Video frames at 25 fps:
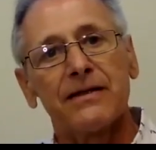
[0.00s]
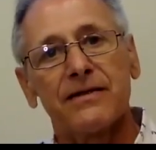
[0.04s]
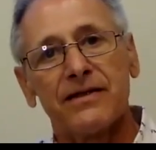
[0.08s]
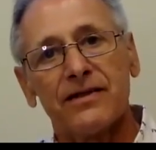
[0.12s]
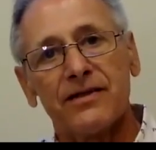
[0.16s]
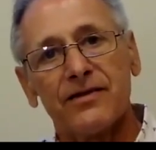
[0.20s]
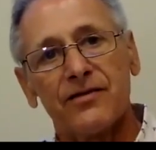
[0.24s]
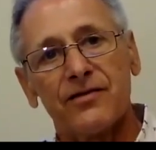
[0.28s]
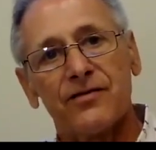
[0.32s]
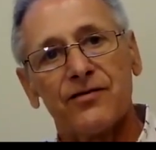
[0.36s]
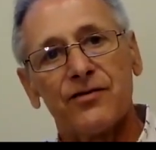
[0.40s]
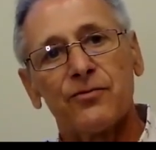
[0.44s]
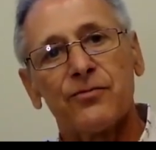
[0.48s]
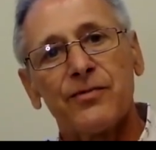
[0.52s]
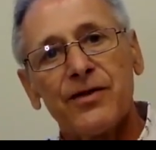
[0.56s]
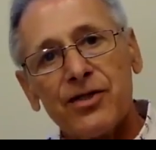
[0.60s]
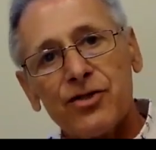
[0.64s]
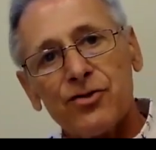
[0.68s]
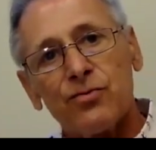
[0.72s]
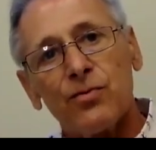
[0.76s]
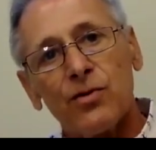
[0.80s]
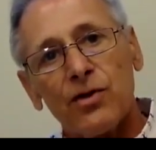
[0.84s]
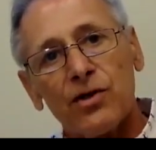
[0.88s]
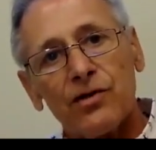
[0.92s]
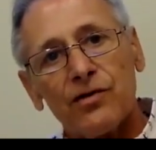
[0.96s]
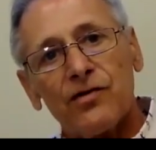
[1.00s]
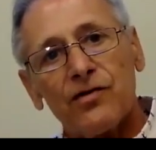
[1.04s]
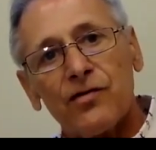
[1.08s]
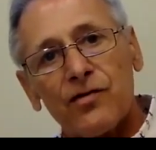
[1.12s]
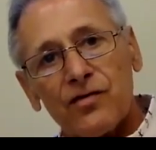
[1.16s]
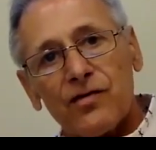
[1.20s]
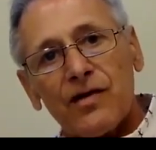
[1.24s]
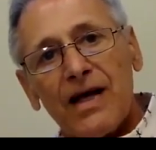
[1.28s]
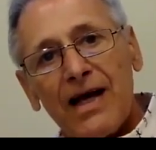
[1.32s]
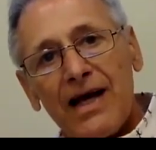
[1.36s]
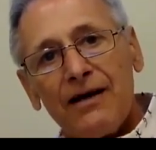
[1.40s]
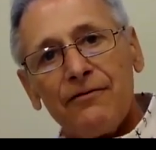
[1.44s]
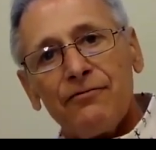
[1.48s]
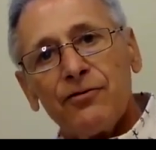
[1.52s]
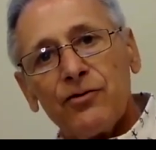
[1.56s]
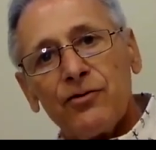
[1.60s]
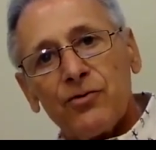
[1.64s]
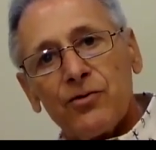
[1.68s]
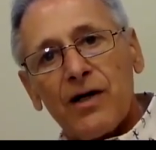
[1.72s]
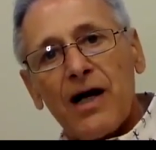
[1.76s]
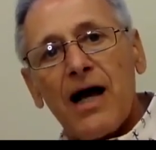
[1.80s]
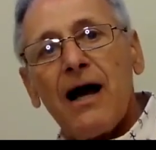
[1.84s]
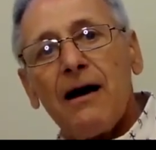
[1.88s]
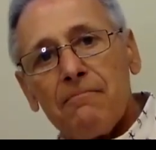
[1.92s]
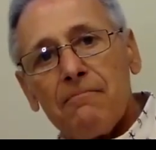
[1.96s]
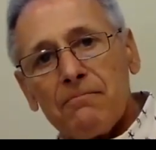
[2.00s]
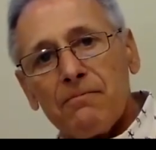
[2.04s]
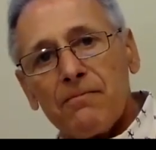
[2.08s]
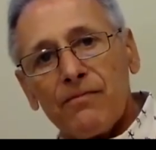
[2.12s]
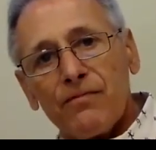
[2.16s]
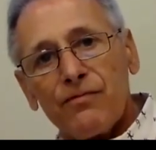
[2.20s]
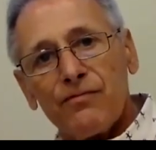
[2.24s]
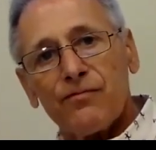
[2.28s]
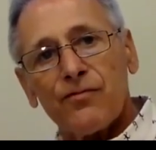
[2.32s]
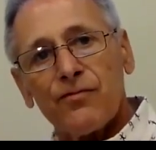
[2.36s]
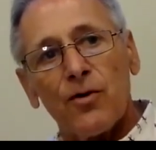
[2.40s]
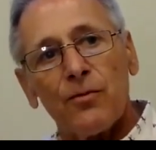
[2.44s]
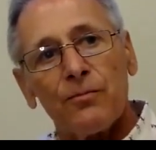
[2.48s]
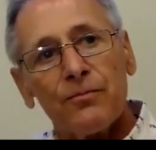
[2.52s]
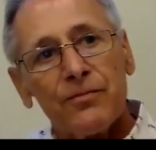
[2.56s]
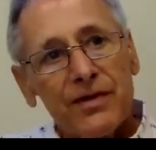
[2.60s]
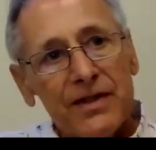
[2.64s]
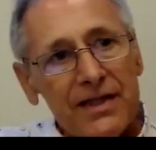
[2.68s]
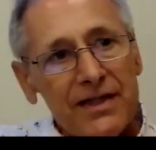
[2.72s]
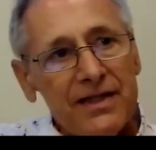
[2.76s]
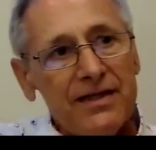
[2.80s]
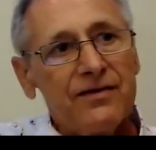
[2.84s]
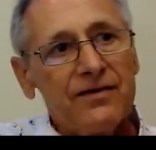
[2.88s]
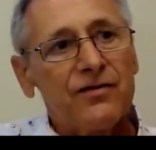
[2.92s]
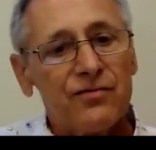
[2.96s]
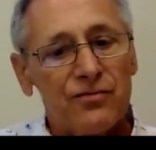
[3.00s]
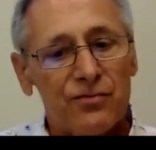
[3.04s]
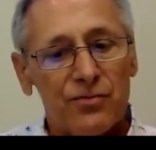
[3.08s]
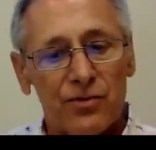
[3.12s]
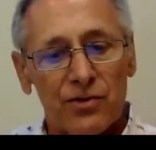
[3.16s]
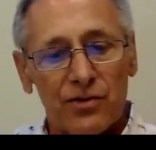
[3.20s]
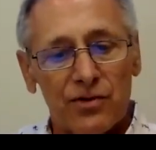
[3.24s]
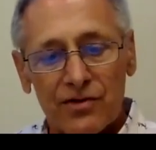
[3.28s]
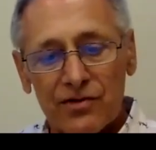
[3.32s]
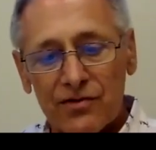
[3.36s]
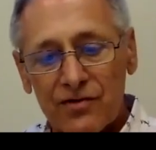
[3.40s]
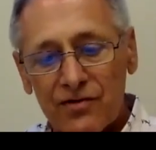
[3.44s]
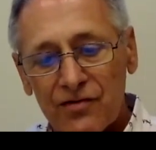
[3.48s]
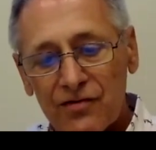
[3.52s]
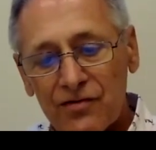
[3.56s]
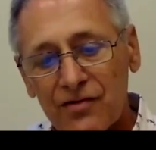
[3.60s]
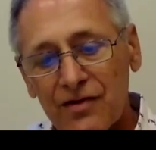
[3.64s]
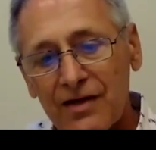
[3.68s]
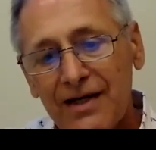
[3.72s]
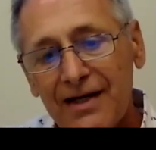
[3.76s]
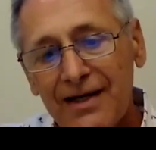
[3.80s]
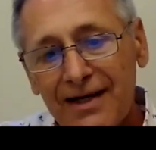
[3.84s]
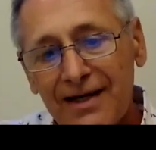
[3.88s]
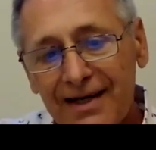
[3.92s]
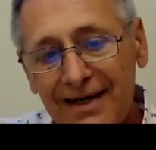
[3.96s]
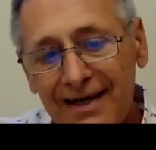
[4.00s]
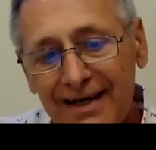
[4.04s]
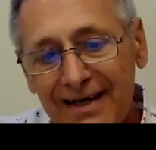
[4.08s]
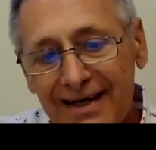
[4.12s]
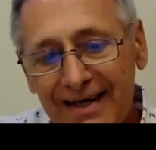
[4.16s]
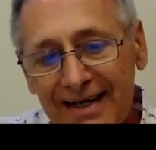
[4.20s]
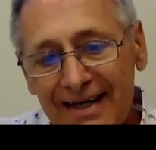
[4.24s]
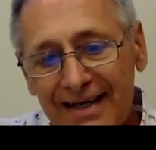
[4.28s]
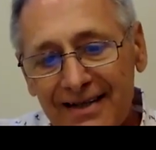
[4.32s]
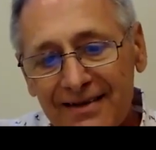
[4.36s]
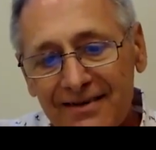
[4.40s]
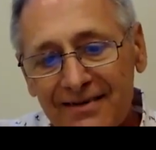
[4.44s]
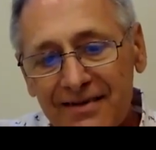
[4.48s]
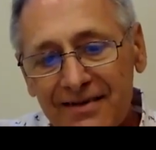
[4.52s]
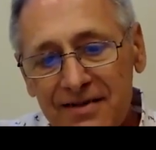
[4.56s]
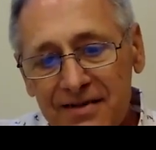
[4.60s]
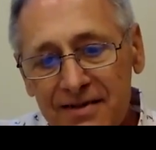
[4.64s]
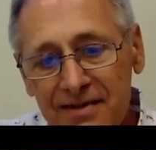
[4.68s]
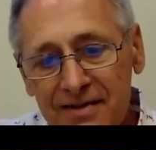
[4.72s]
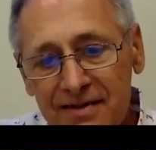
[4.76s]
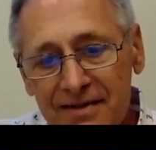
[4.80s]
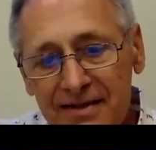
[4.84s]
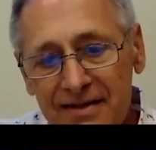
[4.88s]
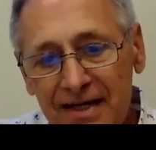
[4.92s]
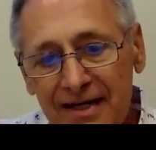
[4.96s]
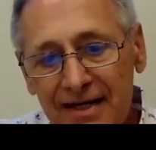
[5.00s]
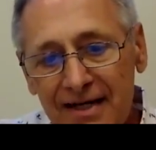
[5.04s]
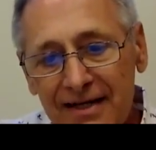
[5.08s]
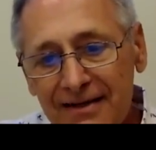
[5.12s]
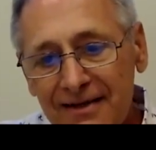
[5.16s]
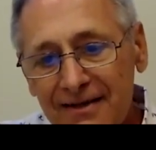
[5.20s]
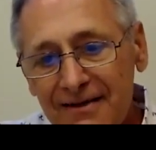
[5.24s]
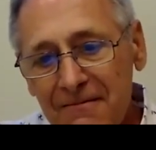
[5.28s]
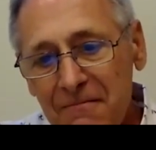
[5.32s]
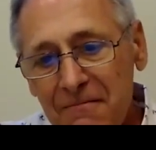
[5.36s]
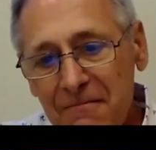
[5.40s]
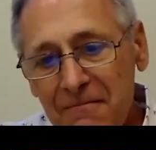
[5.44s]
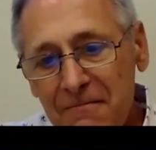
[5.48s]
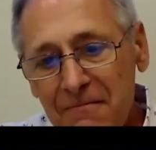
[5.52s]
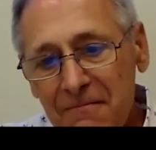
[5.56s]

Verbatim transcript: So which words have to come from these words? And this is done